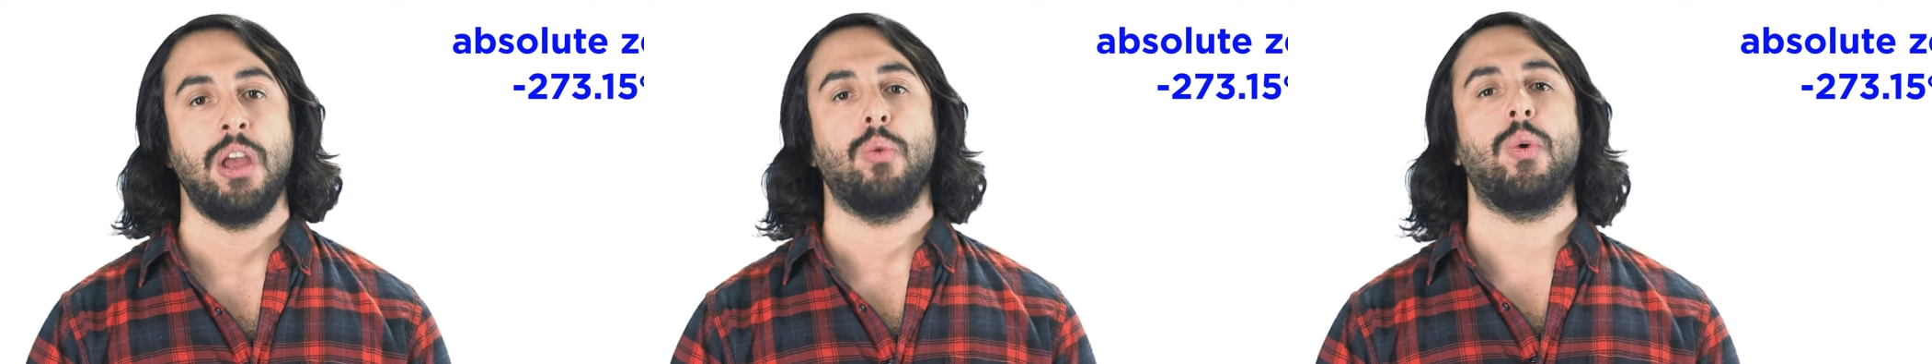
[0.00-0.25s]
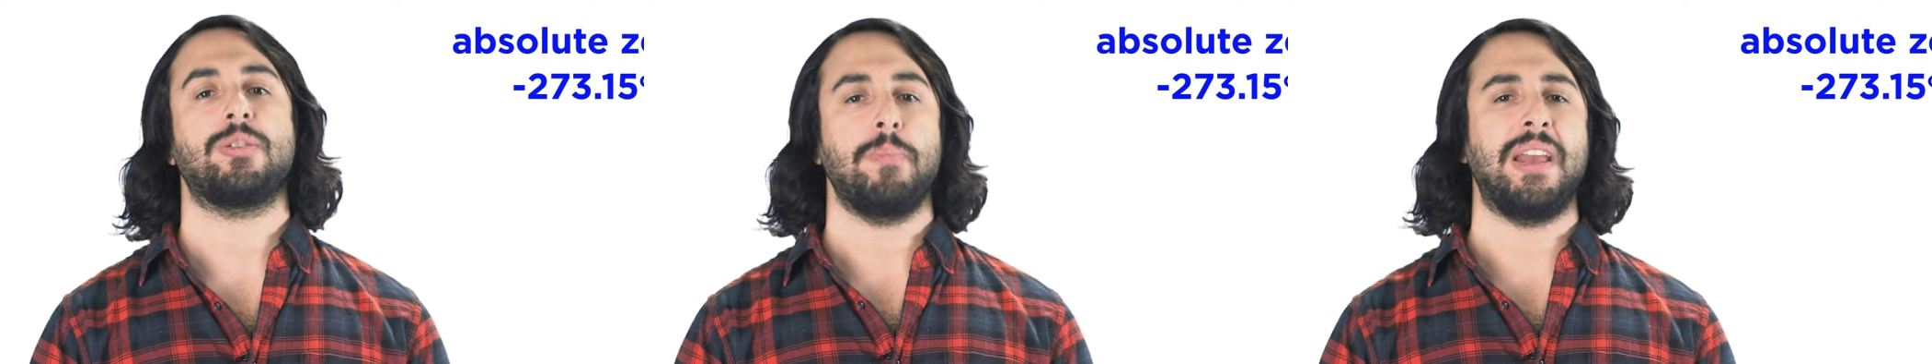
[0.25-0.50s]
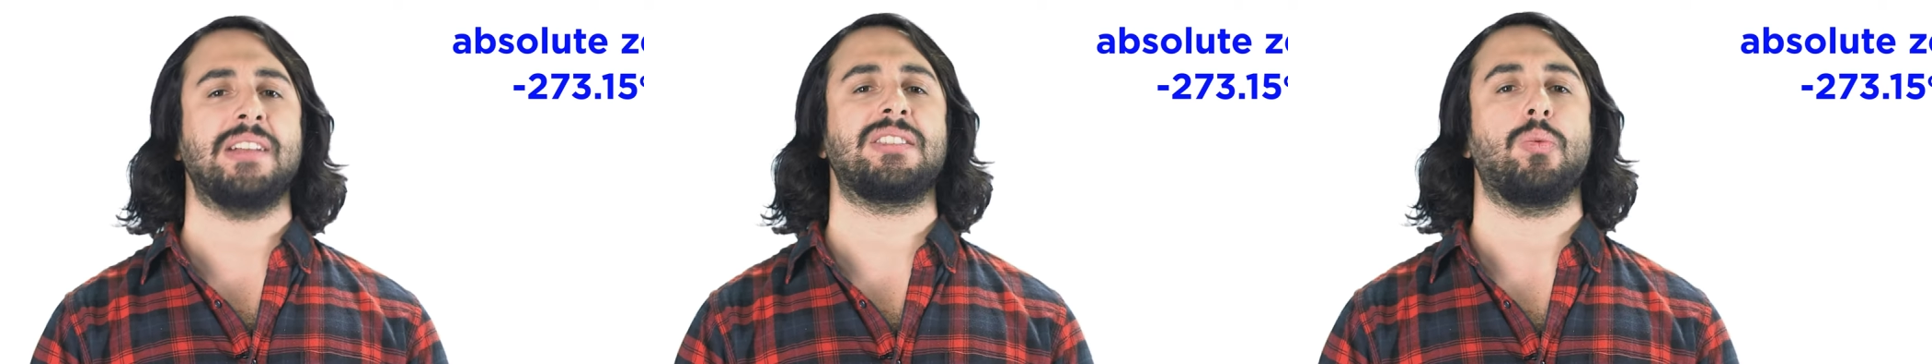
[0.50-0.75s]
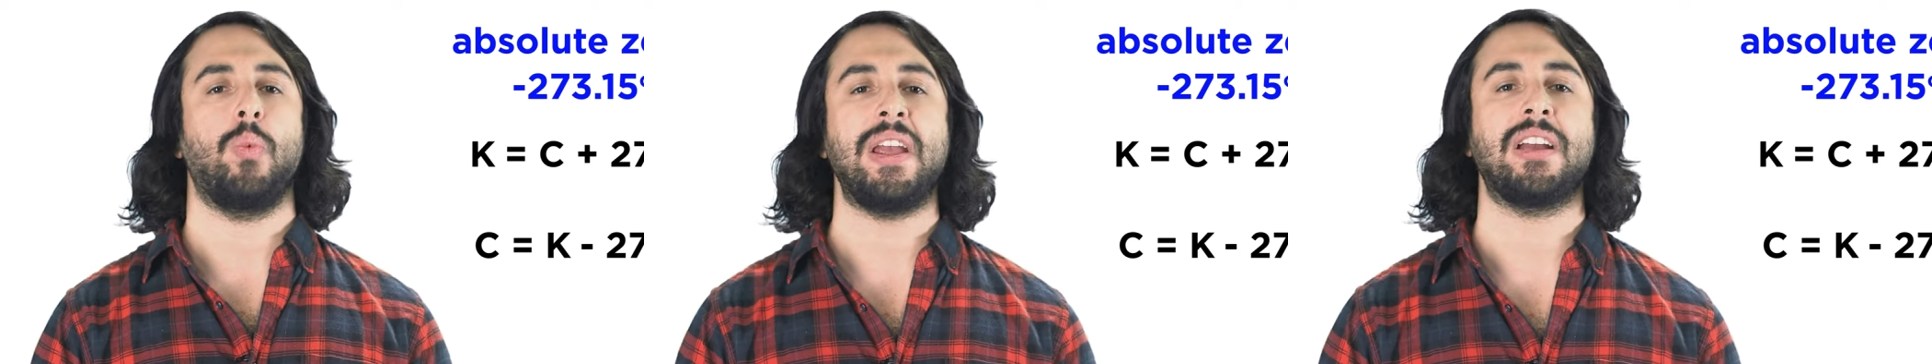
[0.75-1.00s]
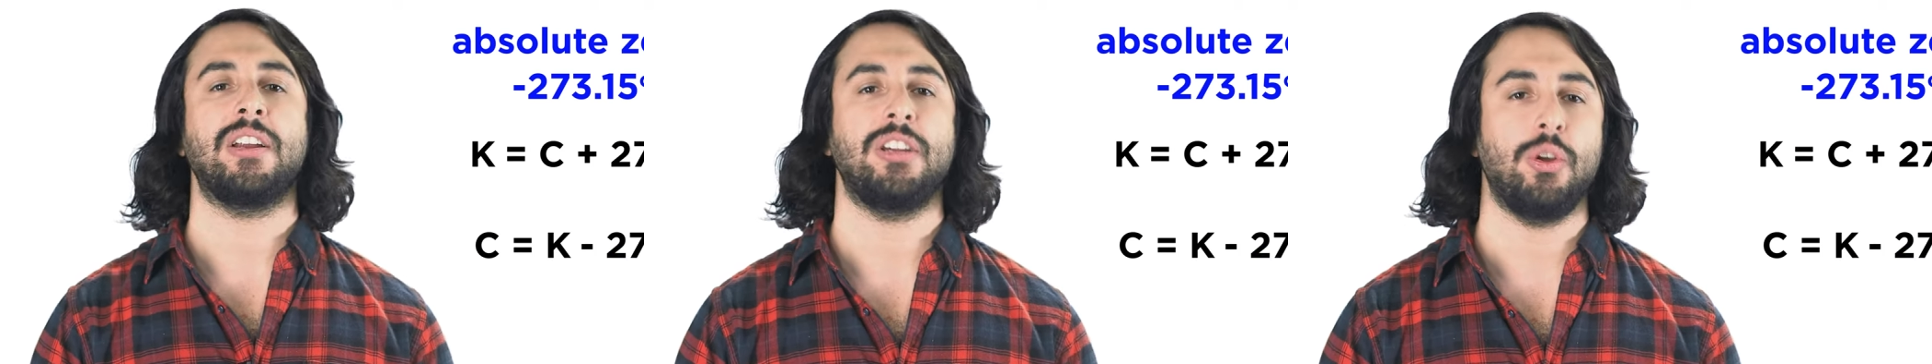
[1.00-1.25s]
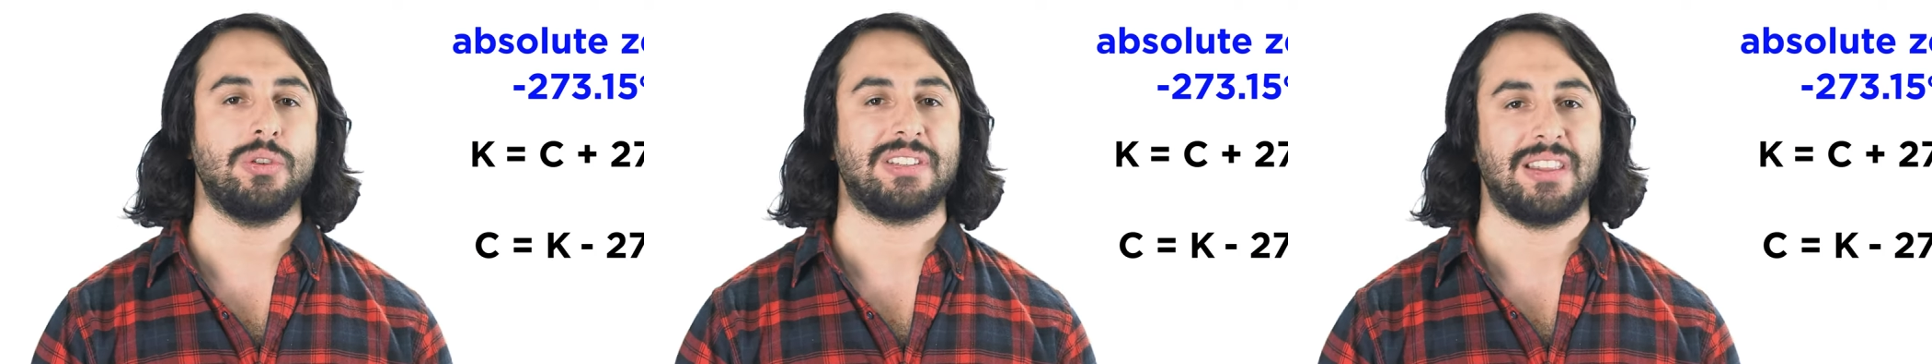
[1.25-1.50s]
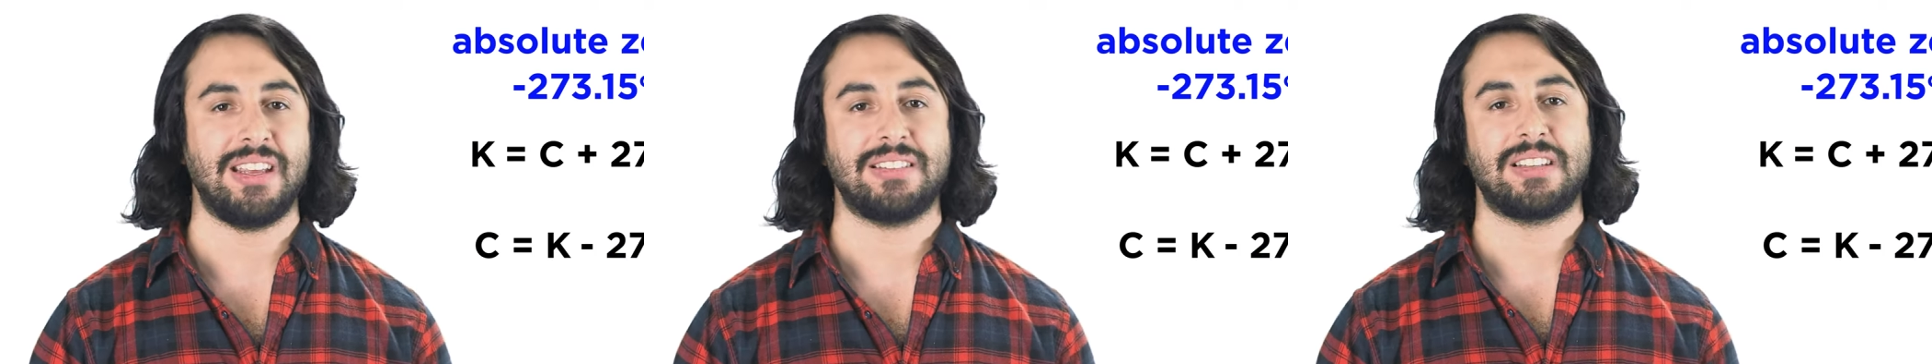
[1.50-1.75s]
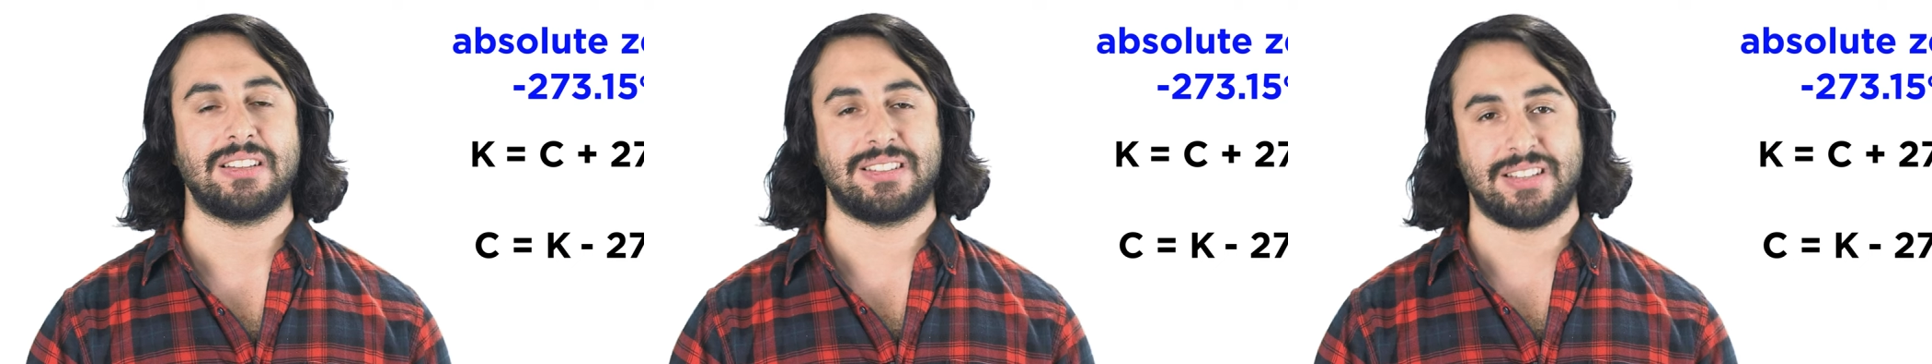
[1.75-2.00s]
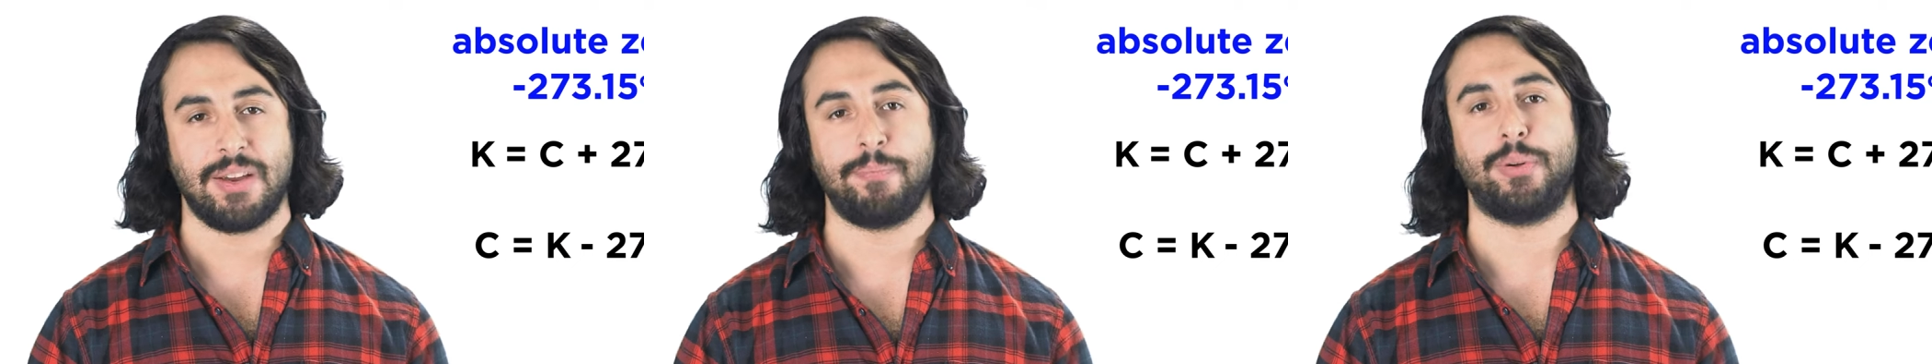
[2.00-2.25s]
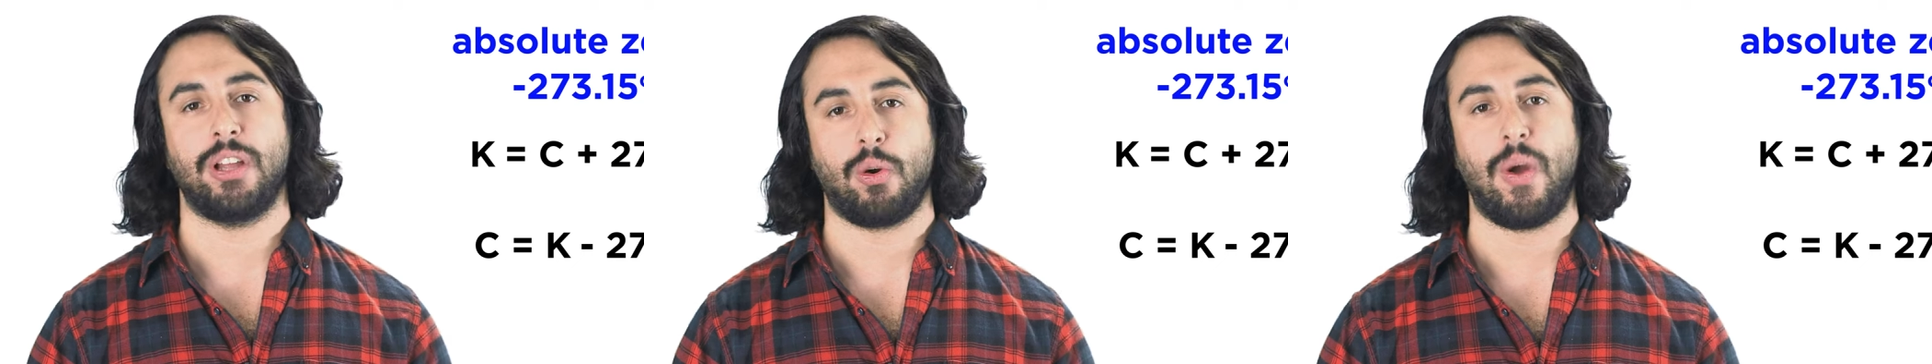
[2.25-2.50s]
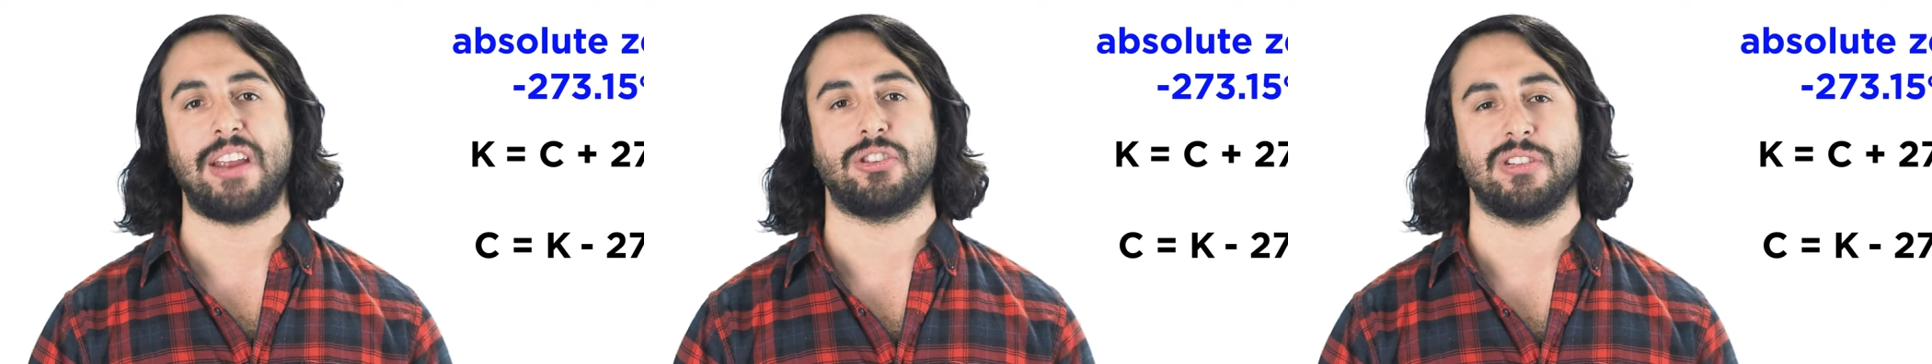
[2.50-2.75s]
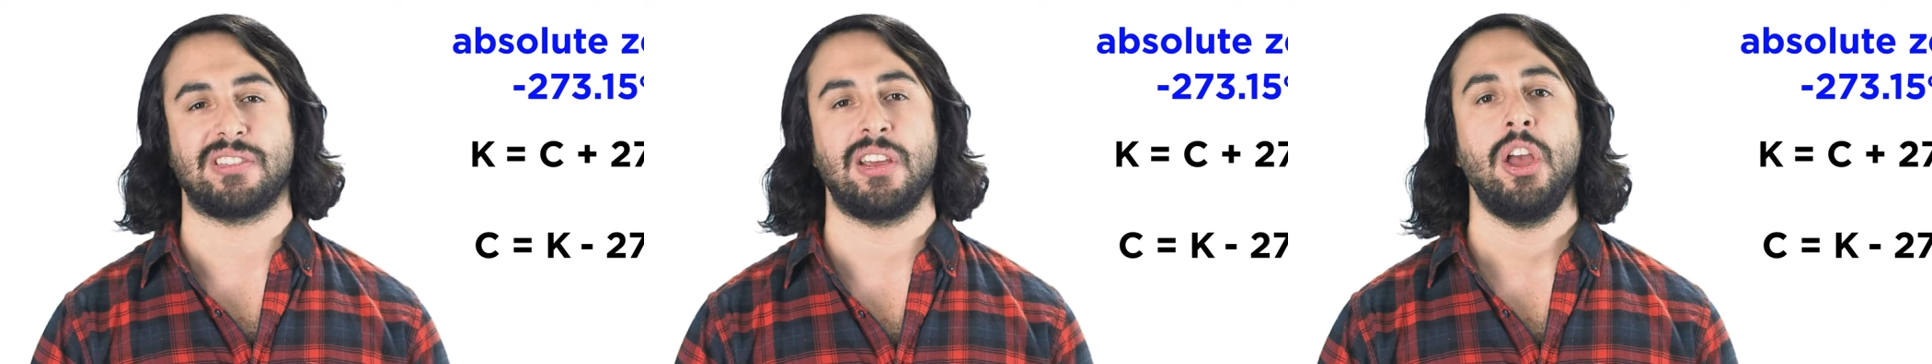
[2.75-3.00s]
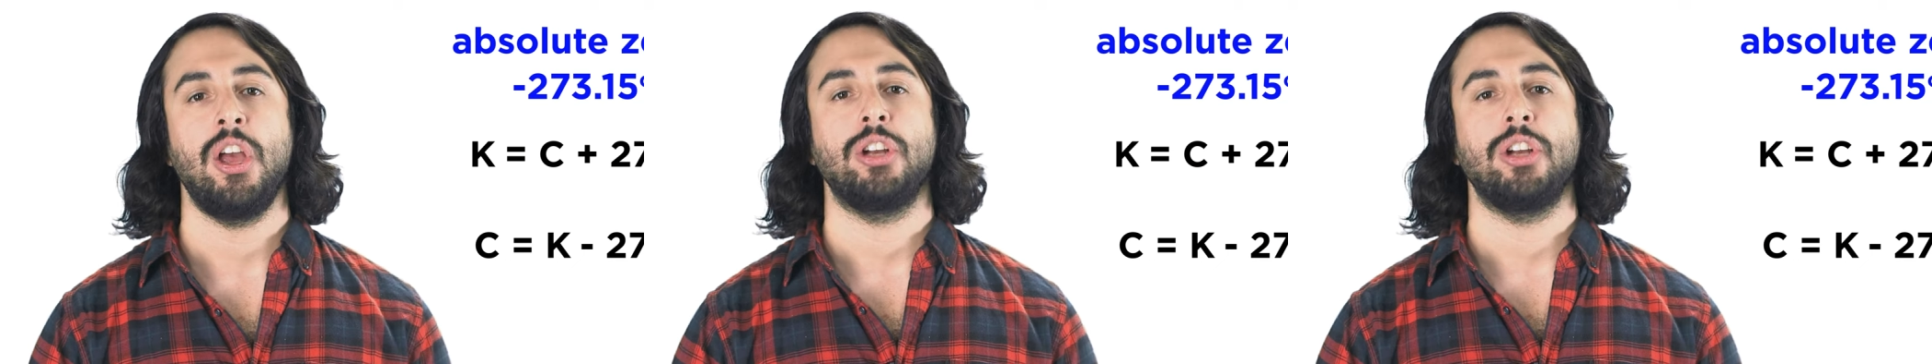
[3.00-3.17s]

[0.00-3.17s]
which means we can use these simple equations